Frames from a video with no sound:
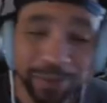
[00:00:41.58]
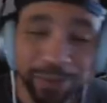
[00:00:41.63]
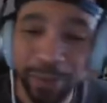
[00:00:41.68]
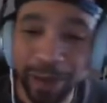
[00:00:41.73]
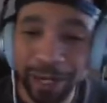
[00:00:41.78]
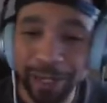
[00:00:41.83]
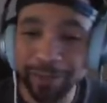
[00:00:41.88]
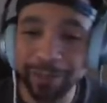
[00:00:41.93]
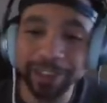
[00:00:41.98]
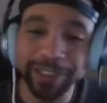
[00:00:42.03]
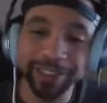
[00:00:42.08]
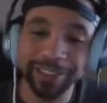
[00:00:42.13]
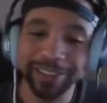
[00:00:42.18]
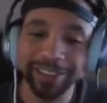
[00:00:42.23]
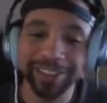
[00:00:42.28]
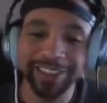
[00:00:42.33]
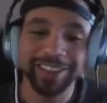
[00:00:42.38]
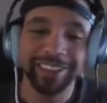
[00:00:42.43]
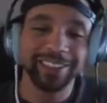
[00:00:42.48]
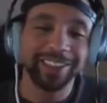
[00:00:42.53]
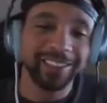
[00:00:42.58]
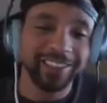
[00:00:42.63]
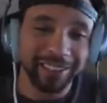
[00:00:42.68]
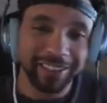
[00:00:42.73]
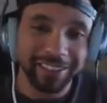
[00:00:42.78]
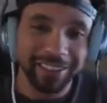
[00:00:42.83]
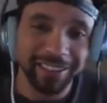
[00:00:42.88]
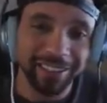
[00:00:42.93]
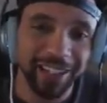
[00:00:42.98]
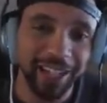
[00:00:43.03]
baby.
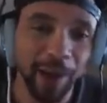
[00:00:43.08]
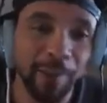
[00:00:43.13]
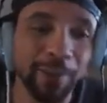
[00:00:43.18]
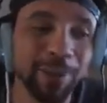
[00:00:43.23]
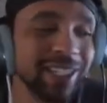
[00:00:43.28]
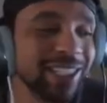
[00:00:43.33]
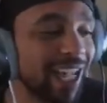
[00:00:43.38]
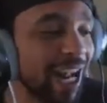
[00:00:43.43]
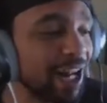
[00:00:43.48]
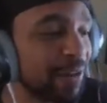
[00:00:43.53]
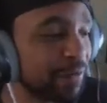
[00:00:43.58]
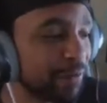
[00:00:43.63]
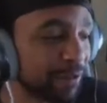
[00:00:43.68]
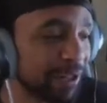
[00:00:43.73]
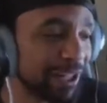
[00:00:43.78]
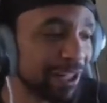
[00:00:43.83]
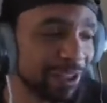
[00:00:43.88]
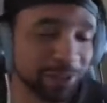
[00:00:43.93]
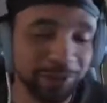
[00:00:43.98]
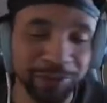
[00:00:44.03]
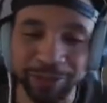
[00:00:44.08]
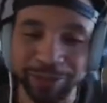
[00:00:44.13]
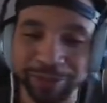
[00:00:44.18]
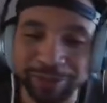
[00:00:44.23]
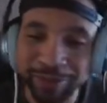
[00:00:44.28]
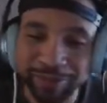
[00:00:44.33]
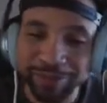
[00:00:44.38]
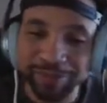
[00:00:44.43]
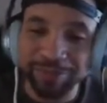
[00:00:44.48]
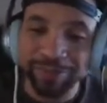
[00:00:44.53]
I'm excited for this
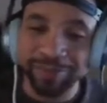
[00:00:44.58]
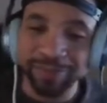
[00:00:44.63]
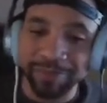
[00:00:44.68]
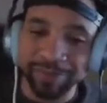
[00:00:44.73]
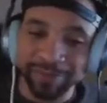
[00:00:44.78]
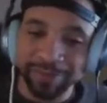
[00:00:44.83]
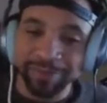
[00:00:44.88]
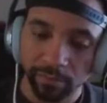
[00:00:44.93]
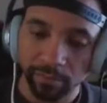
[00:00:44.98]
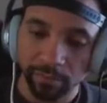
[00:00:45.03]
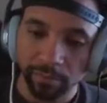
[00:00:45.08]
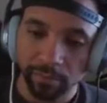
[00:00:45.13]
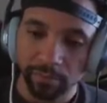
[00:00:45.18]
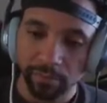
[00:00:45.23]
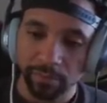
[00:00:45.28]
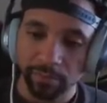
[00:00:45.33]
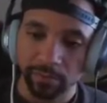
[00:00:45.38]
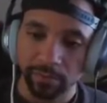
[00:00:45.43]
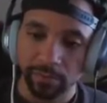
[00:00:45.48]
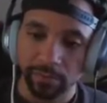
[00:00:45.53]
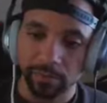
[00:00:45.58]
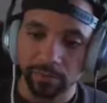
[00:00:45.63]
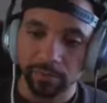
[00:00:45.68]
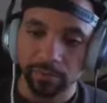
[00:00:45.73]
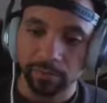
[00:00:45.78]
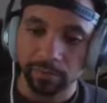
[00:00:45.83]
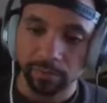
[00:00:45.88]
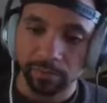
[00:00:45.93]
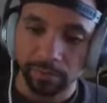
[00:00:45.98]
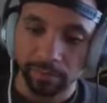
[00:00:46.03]
one.
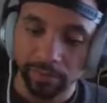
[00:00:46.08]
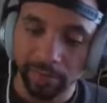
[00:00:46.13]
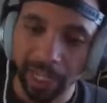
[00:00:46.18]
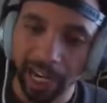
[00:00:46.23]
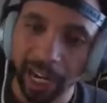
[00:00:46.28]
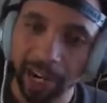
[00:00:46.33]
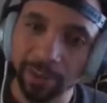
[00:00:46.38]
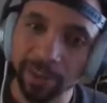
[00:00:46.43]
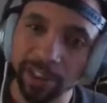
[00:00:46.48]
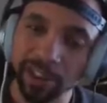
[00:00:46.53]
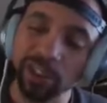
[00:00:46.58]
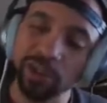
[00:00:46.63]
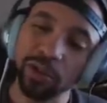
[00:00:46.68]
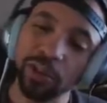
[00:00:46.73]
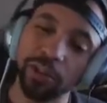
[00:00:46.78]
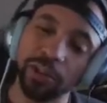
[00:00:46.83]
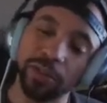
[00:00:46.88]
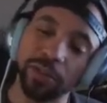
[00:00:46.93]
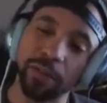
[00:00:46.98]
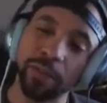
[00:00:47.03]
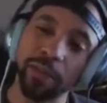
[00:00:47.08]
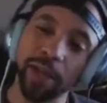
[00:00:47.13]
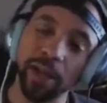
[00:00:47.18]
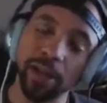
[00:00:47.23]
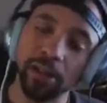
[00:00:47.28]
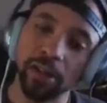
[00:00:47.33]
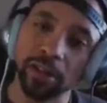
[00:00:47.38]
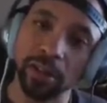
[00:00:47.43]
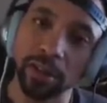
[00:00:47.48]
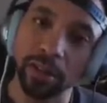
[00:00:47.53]
Damn, this dude look
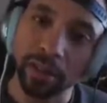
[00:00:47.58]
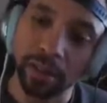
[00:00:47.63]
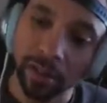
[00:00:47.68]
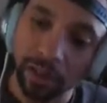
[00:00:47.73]
familiar.